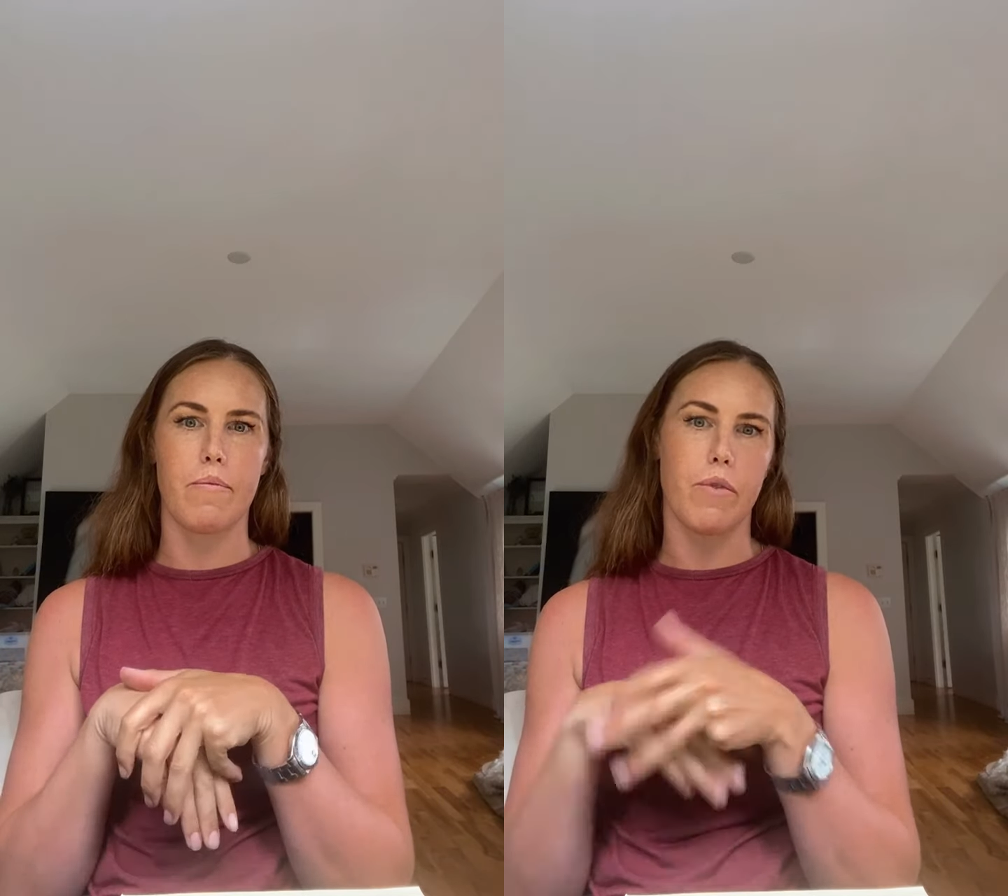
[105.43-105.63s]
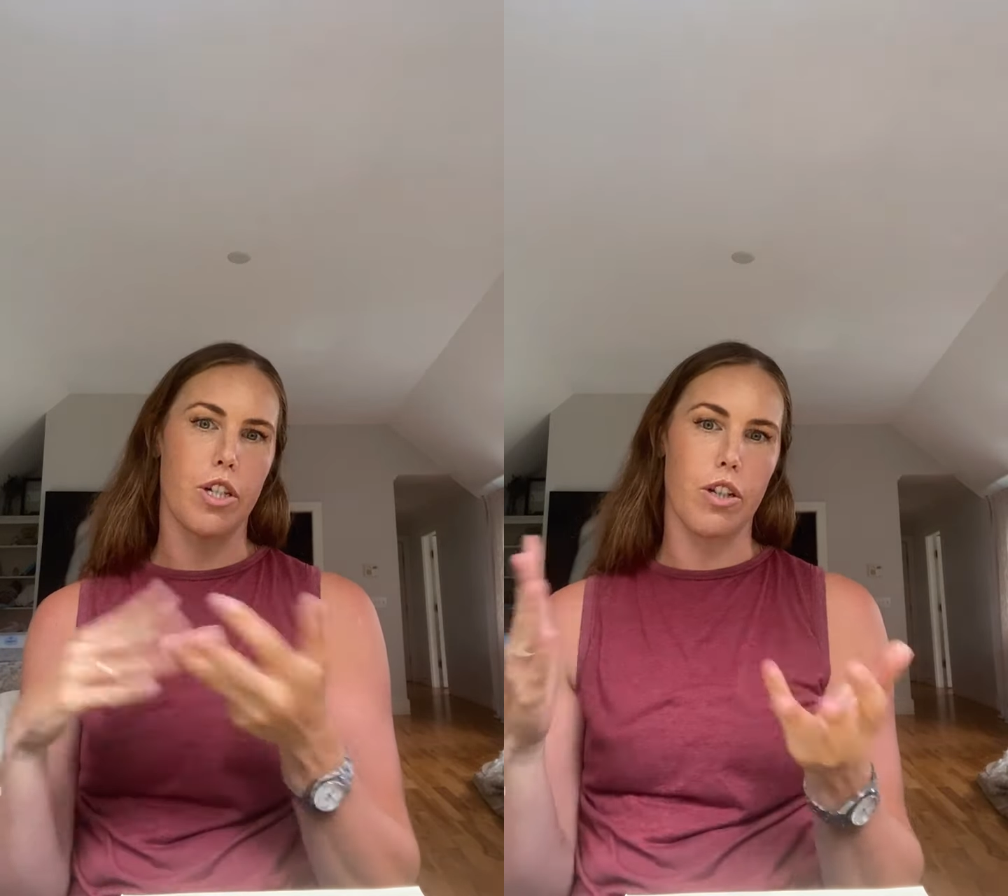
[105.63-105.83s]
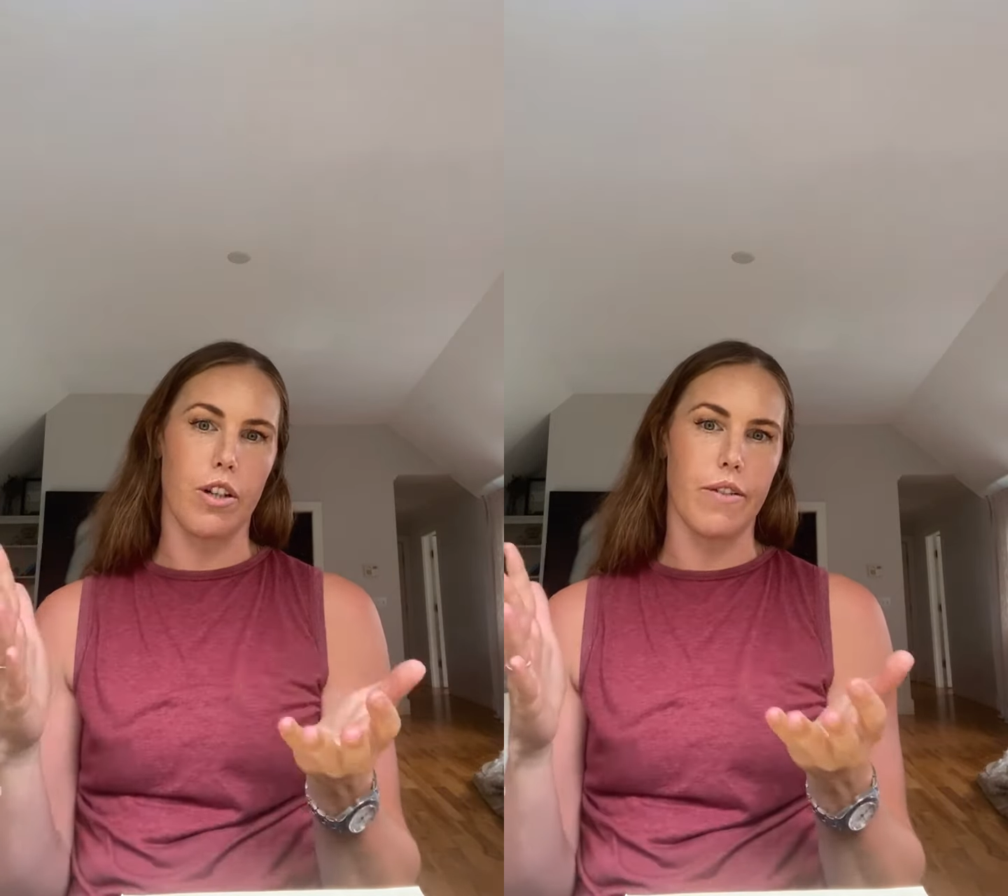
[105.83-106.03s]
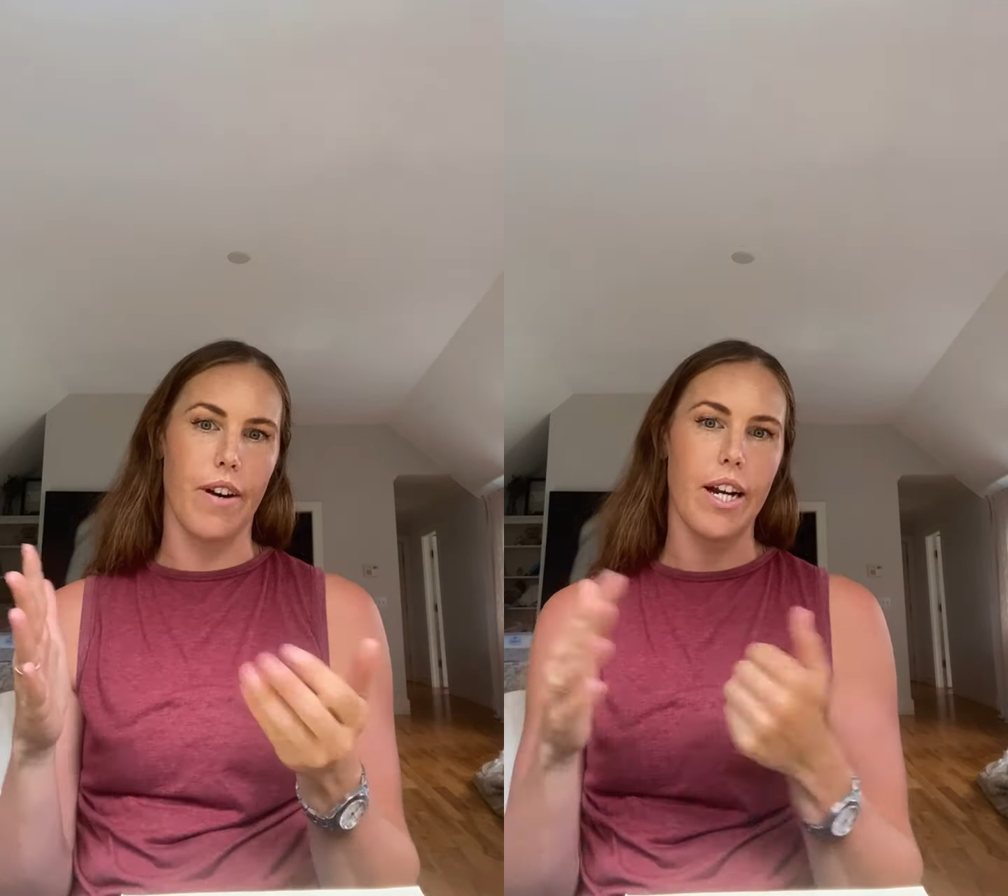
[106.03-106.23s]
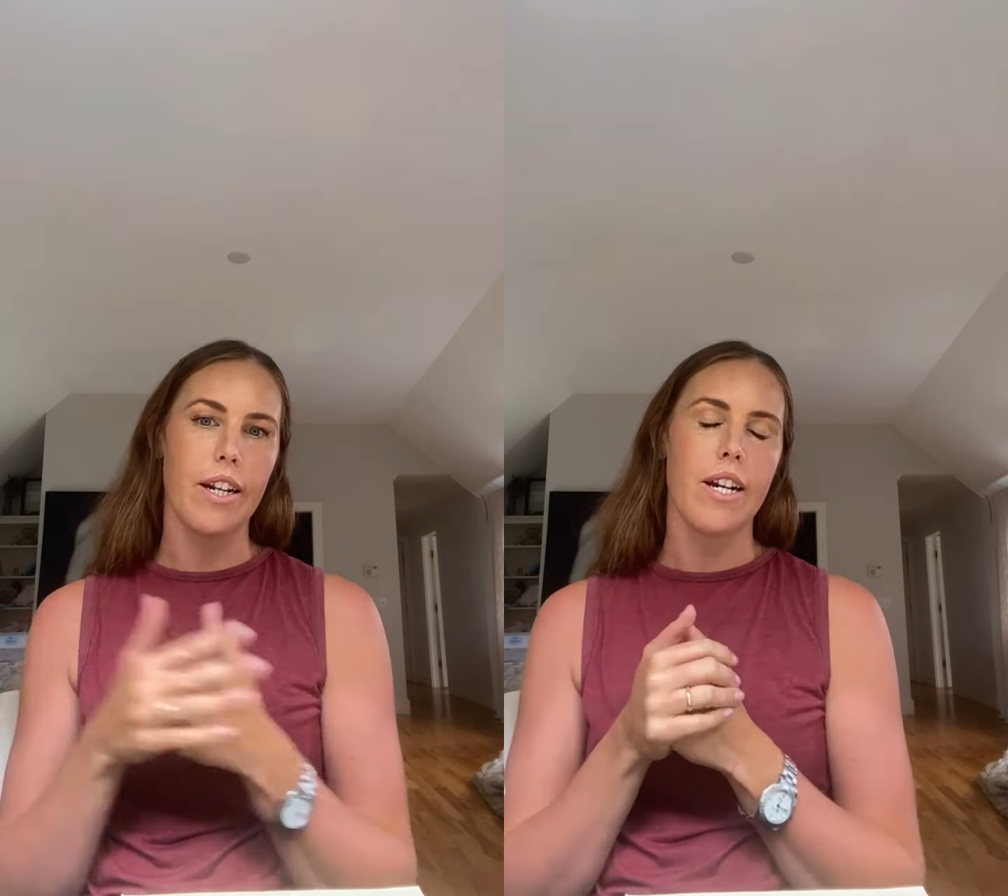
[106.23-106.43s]
which looked
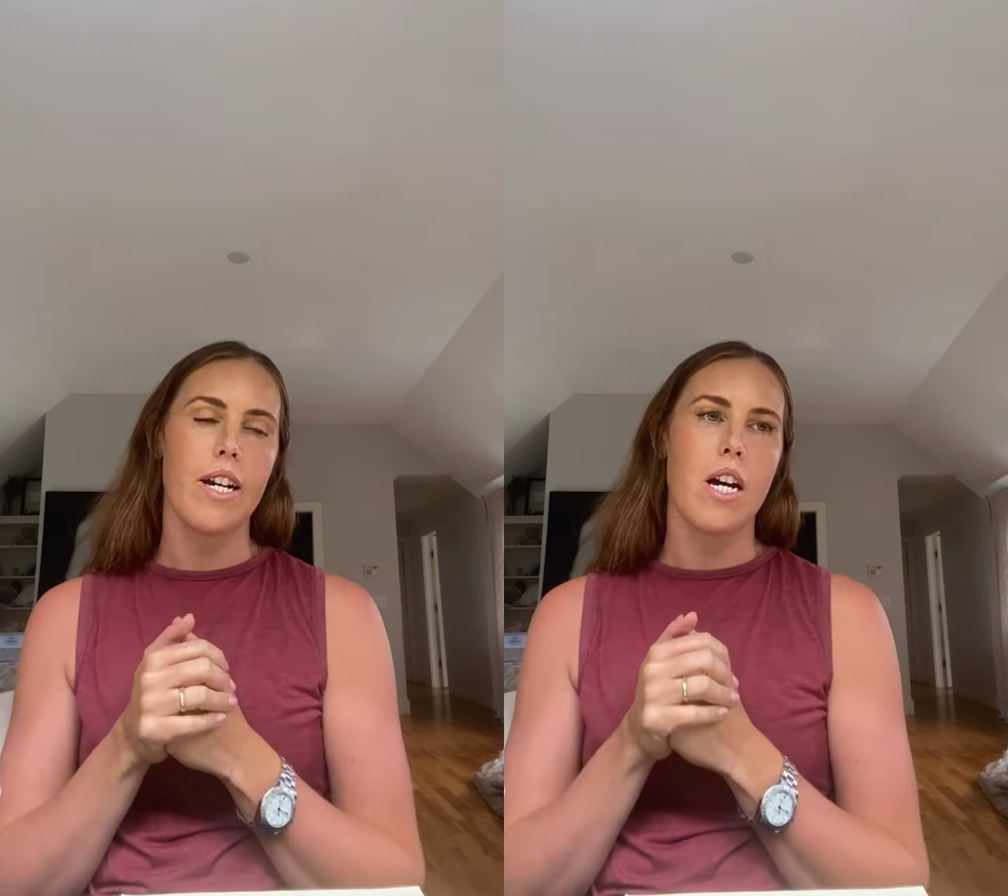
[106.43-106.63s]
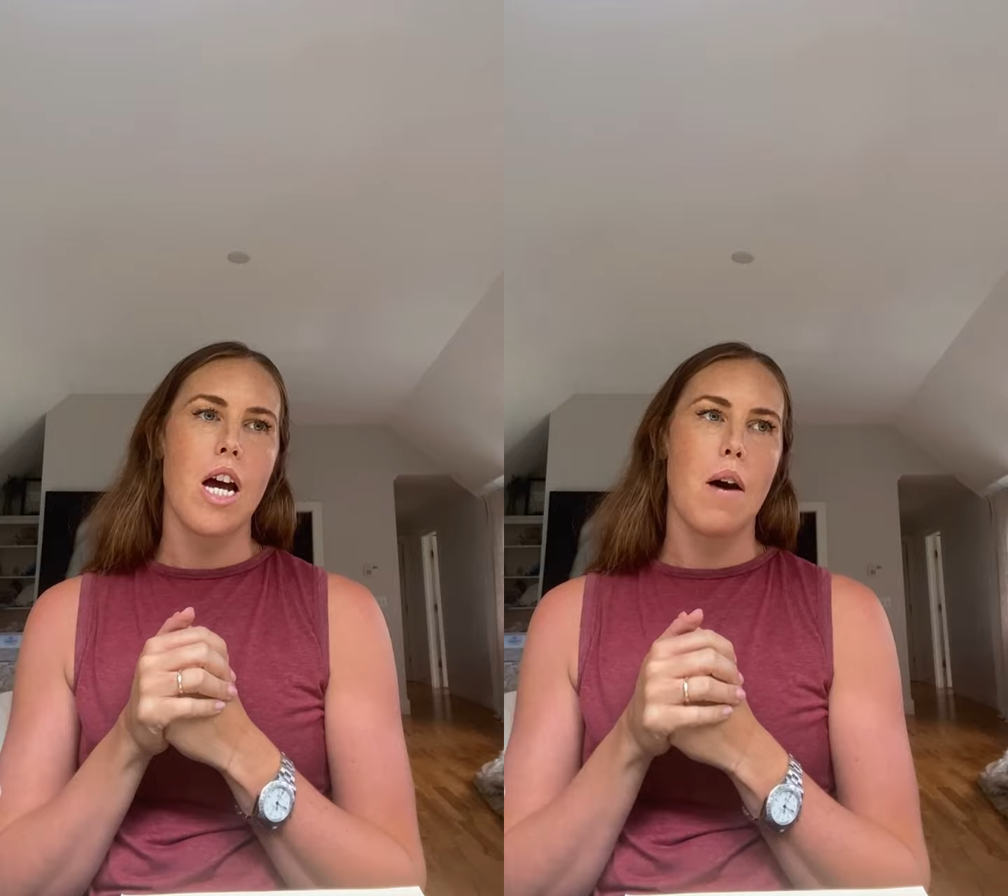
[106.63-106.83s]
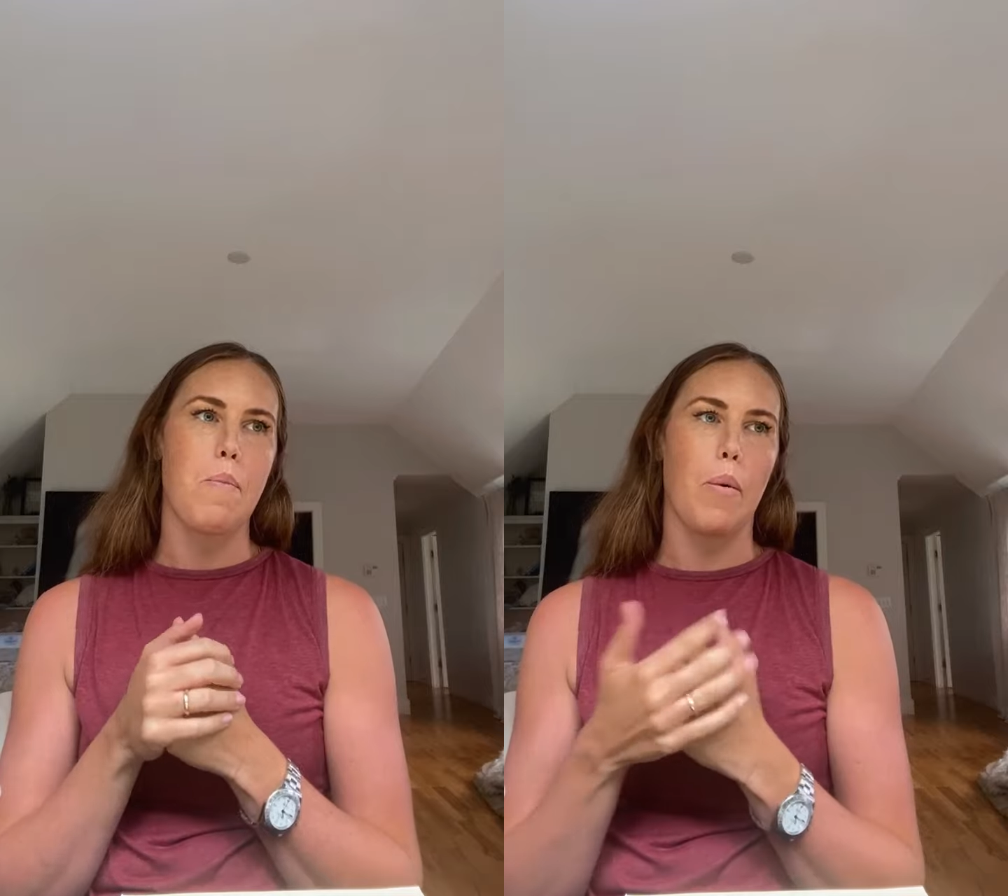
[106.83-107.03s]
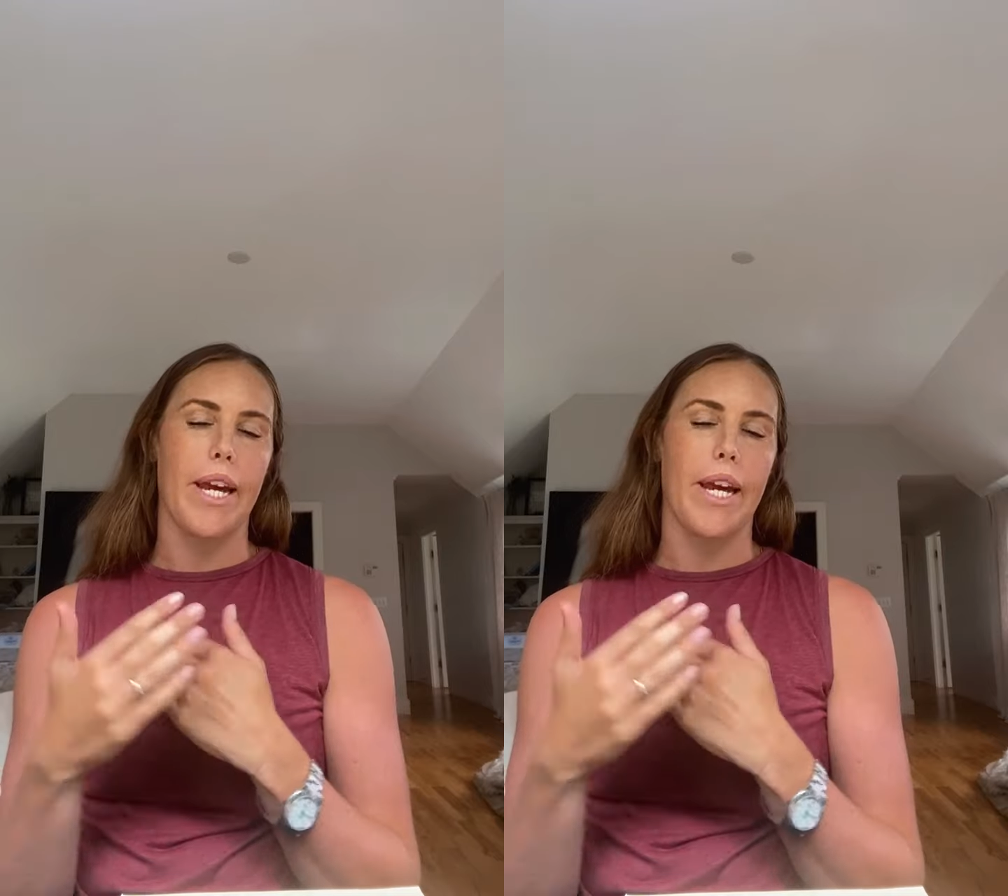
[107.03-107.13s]
fine, but we